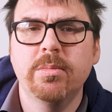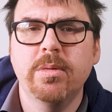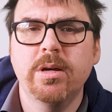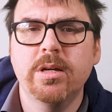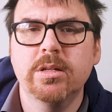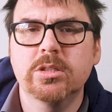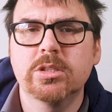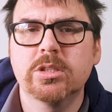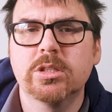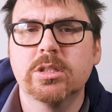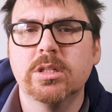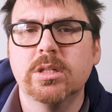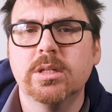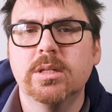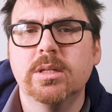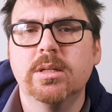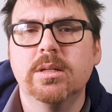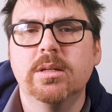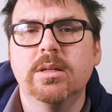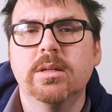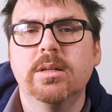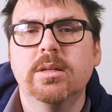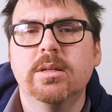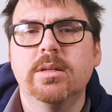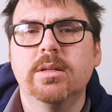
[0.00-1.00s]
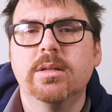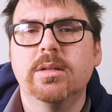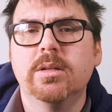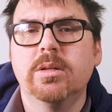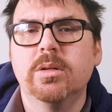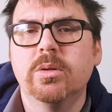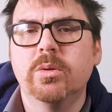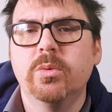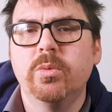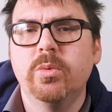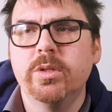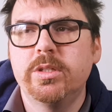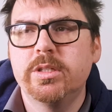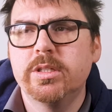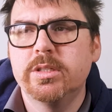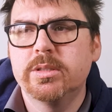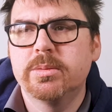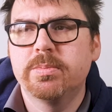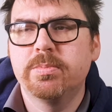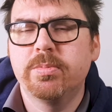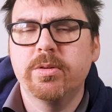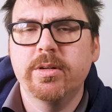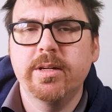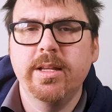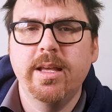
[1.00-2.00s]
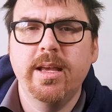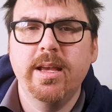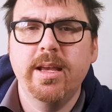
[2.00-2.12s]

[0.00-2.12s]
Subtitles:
much, which is pretty